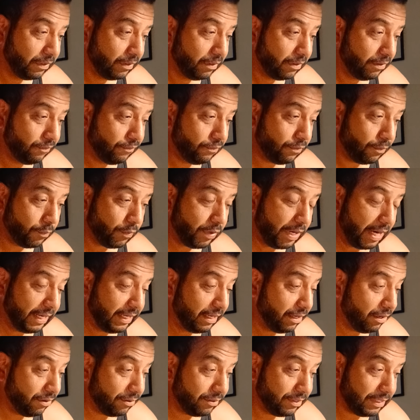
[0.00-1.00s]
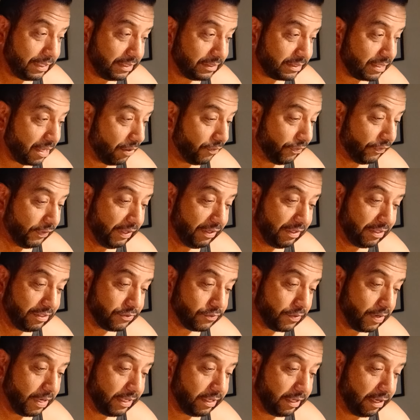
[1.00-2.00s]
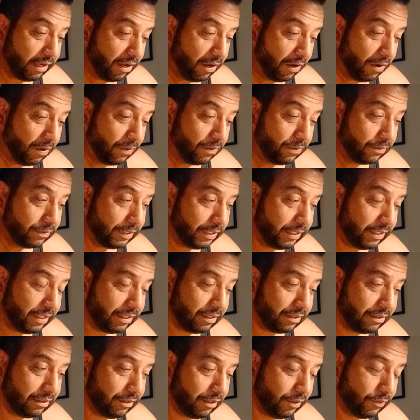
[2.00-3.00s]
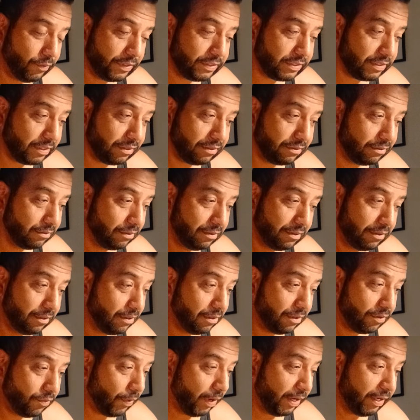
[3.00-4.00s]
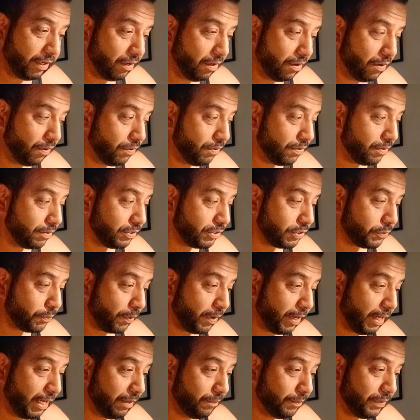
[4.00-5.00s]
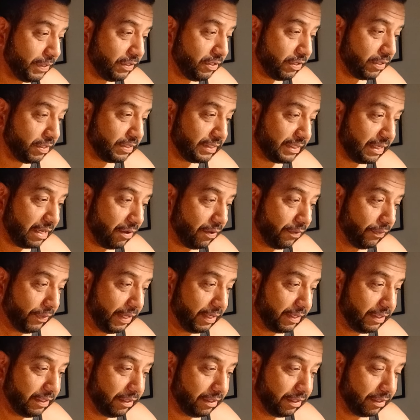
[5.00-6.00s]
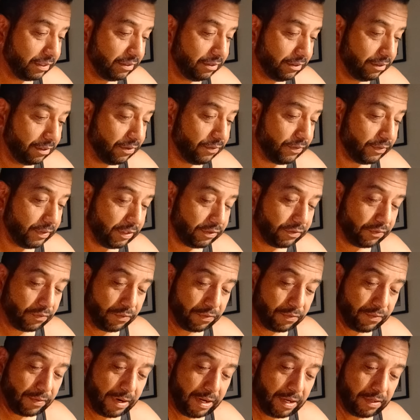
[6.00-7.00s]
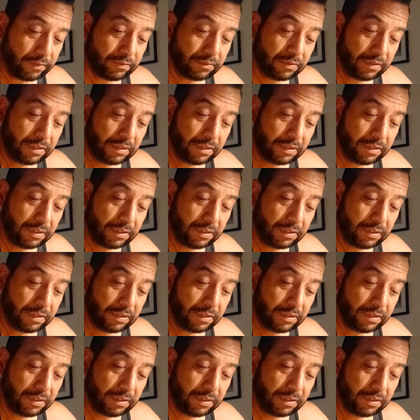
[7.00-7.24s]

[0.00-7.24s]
what I hear, he's healthy. He's ready to go. He wasn't ready to go during the spring, but you could tell that he could throw it around.